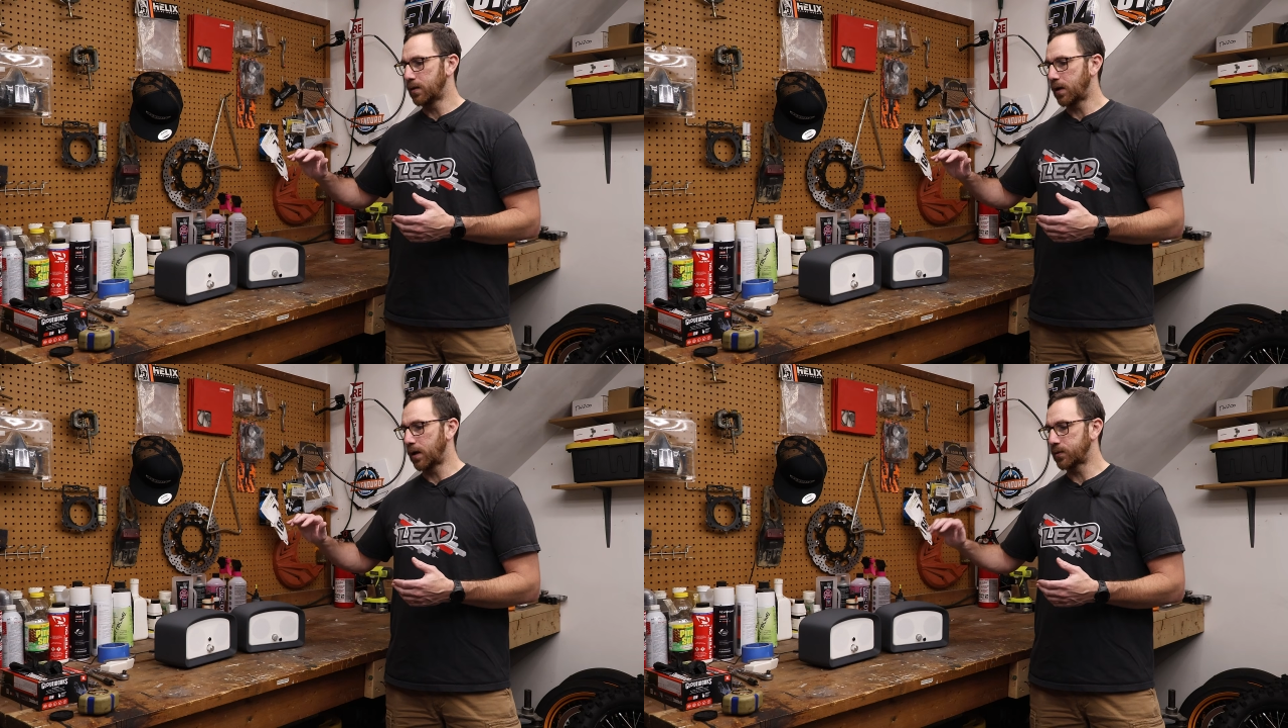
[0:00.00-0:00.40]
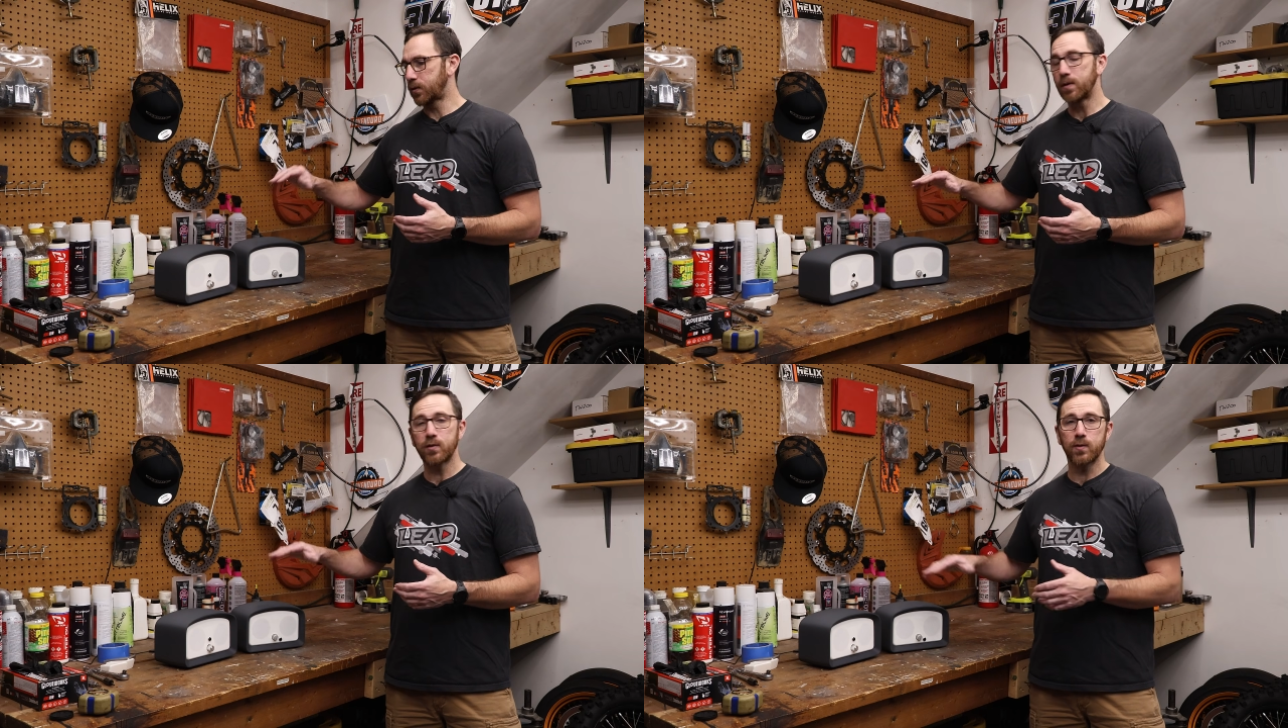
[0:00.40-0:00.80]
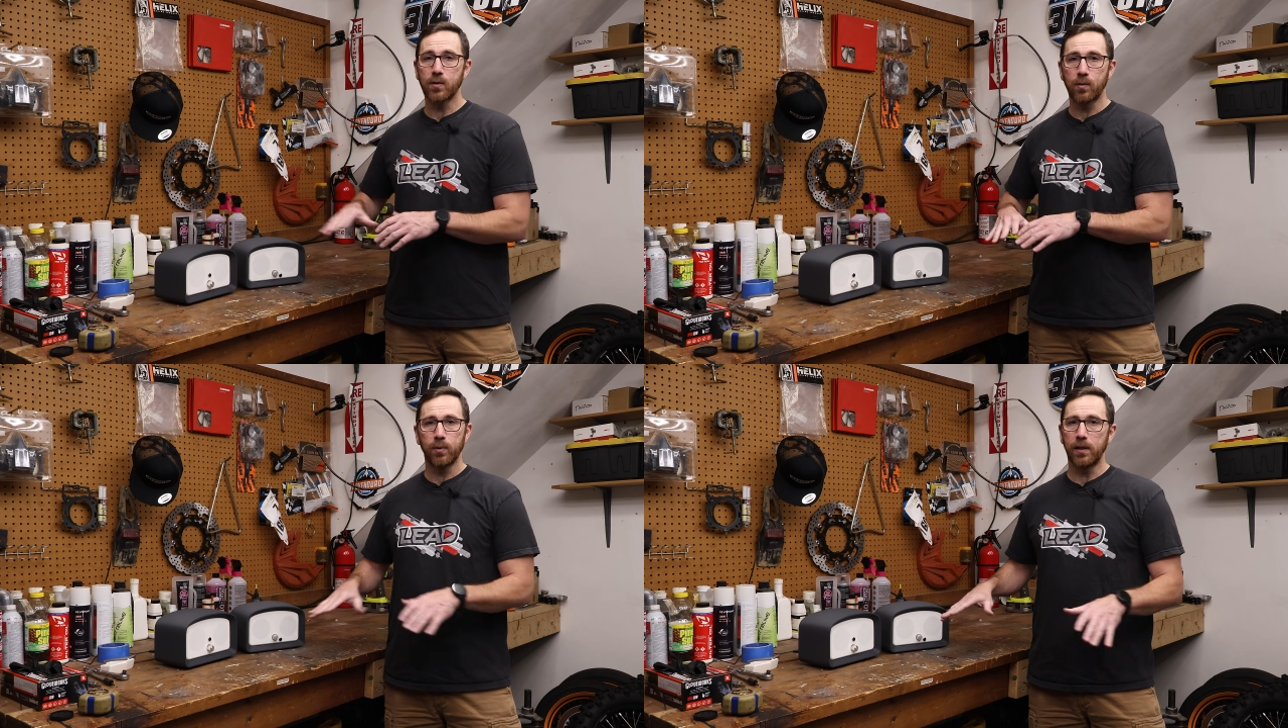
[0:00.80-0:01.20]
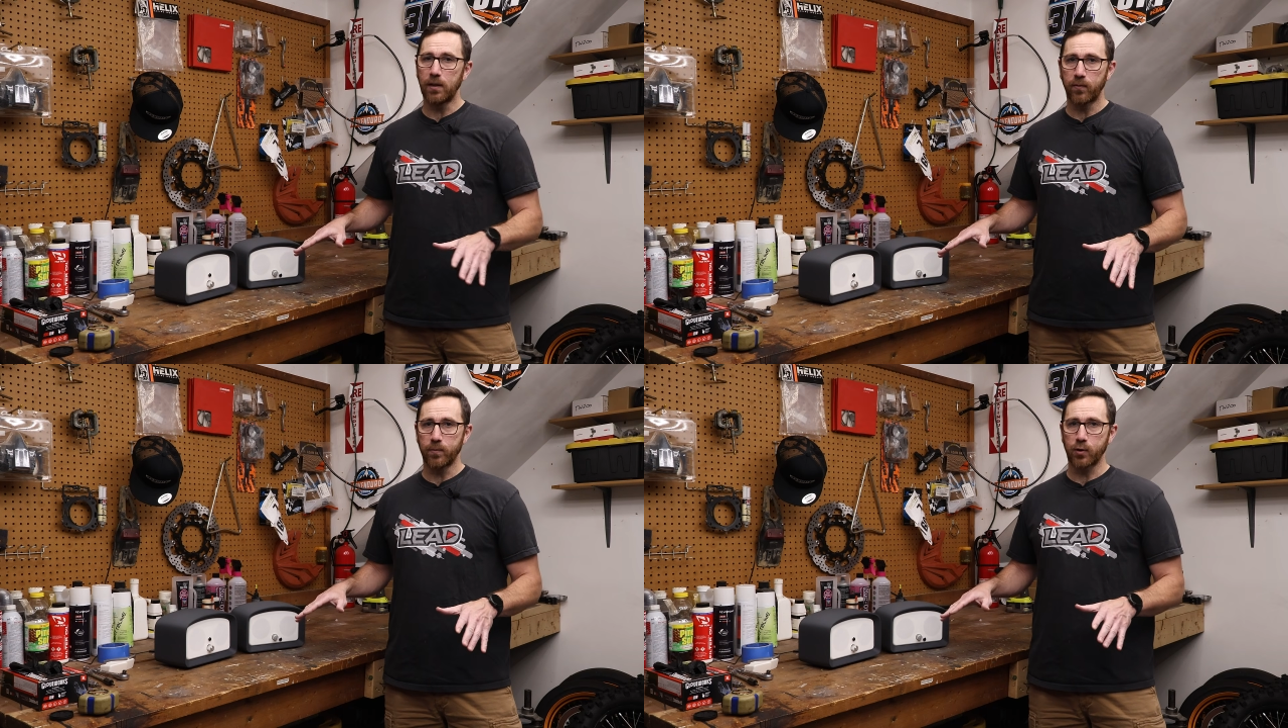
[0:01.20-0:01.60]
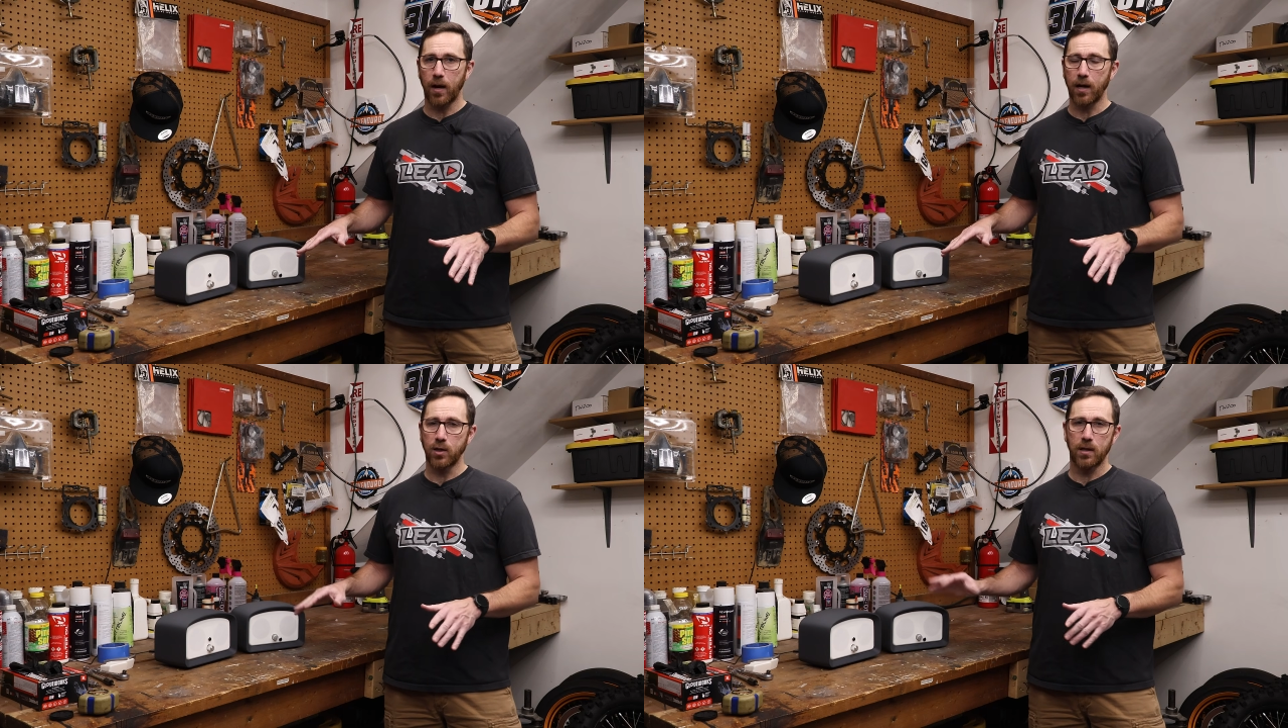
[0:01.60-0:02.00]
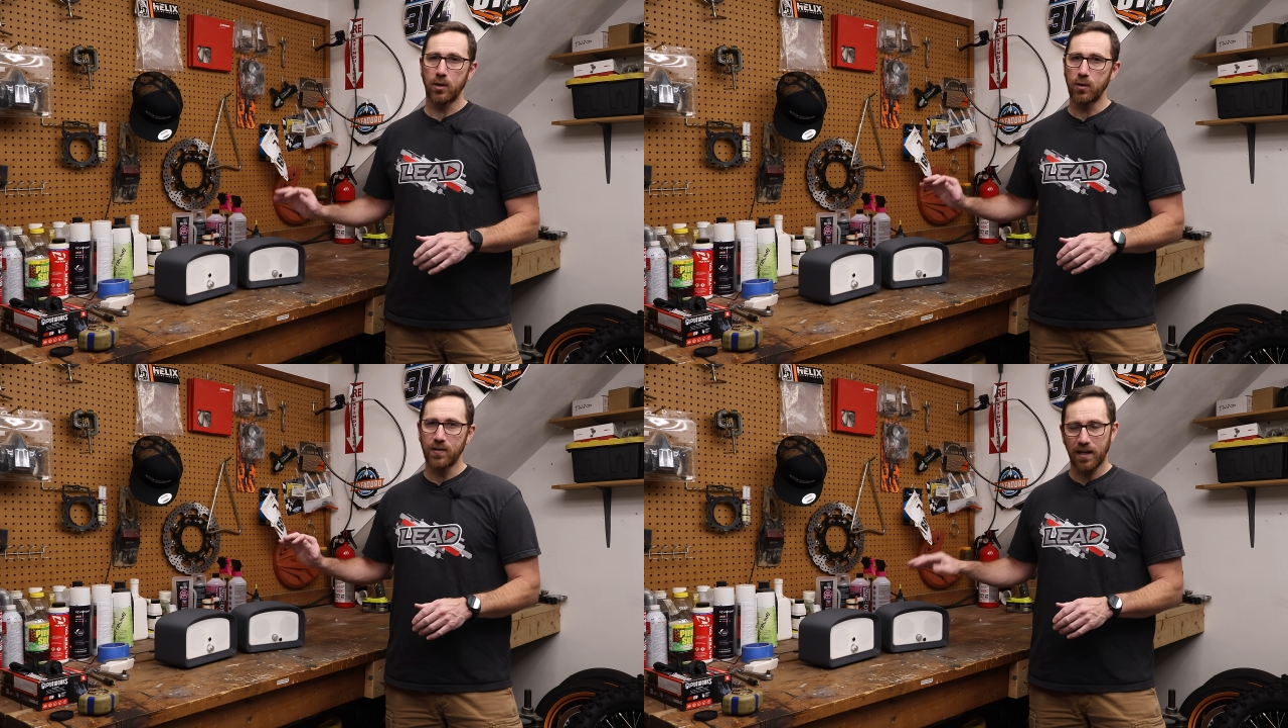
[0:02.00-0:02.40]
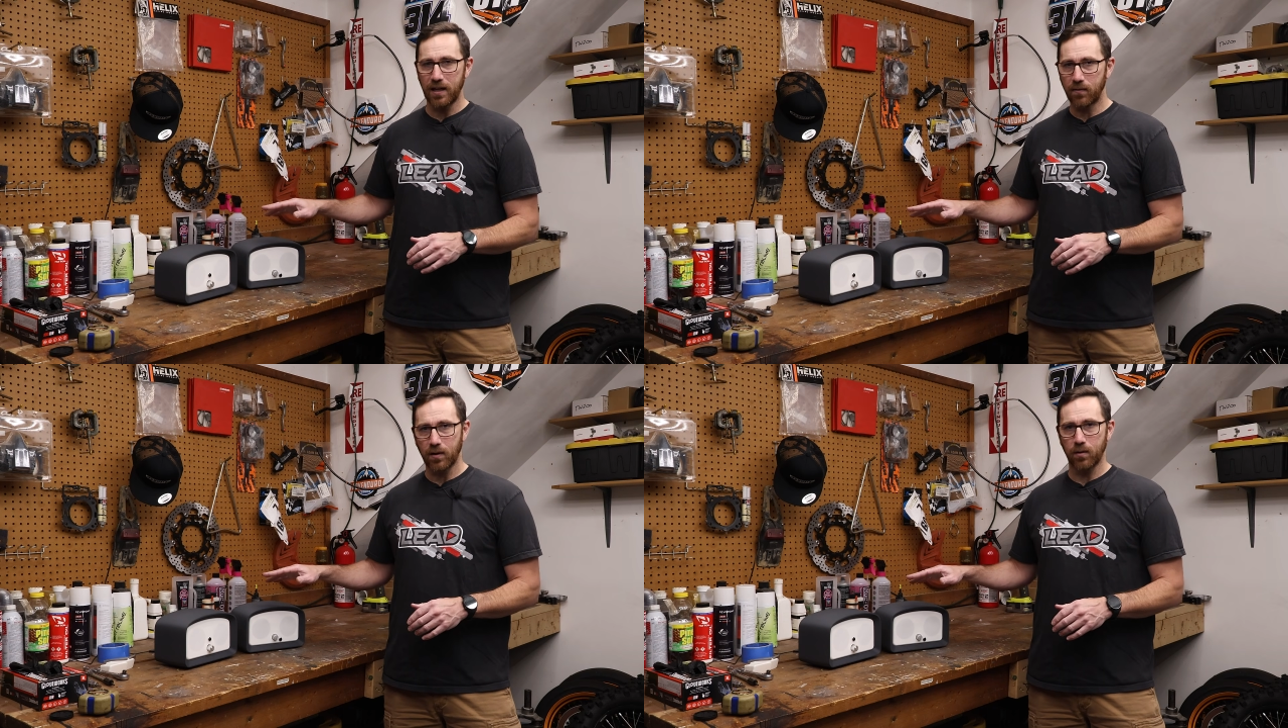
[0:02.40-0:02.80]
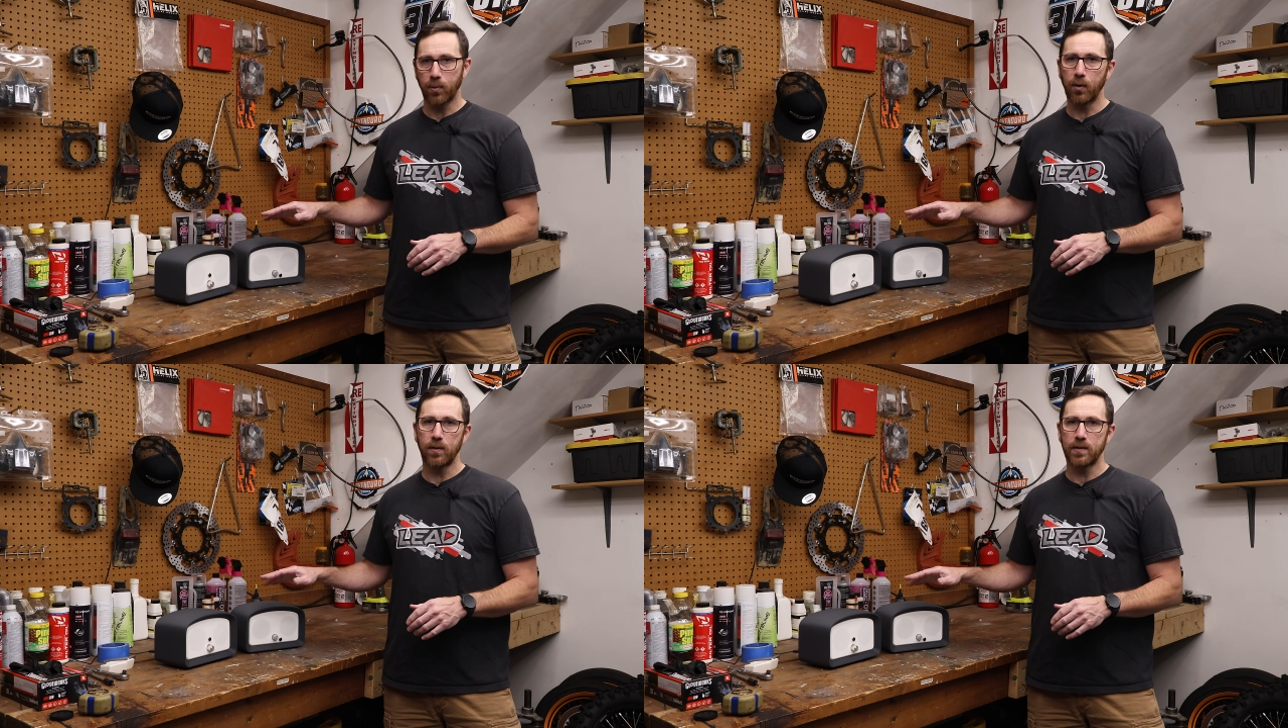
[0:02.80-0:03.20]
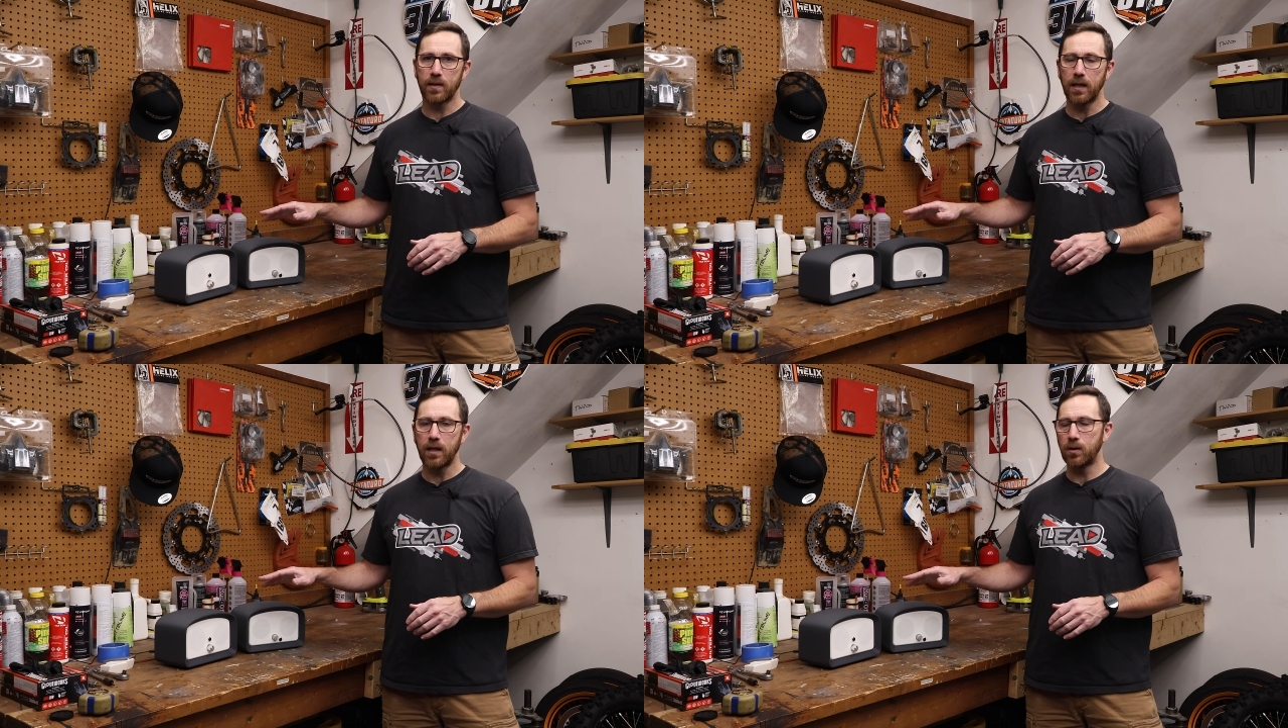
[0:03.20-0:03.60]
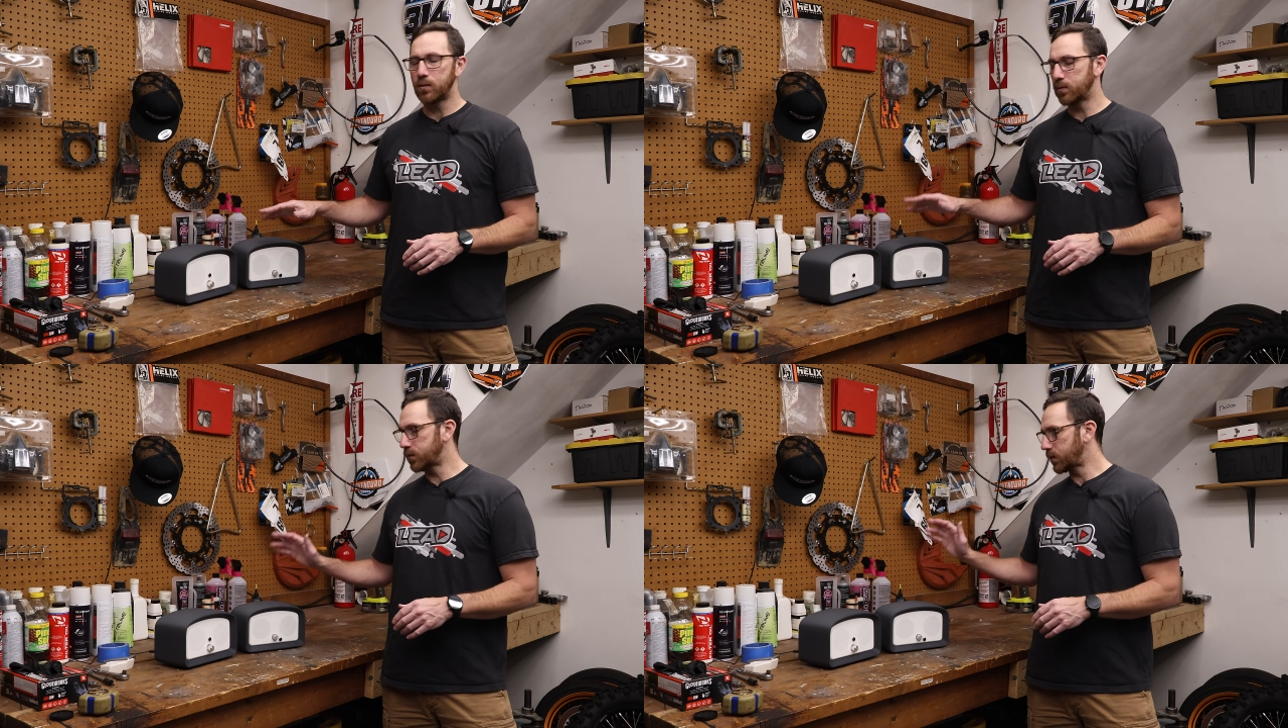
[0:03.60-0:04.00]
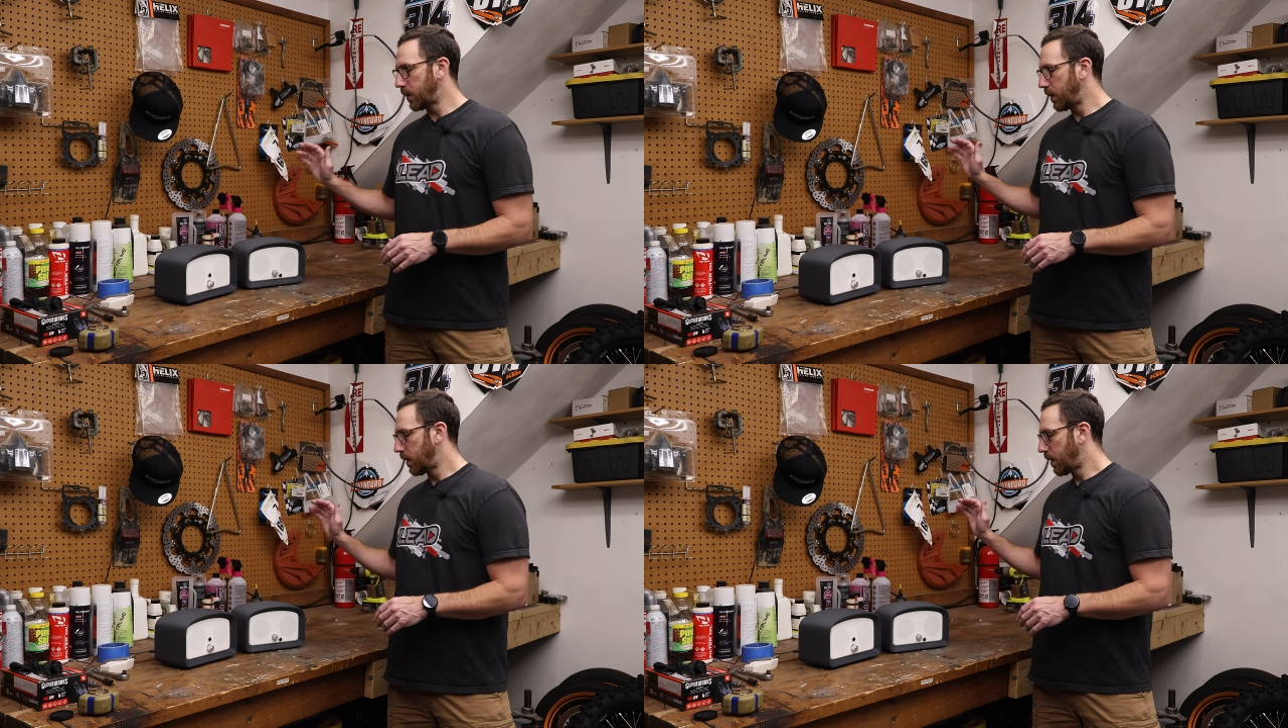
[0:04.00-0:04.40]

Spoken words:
So this is completely from scratch. I didn't use any of the components that he used.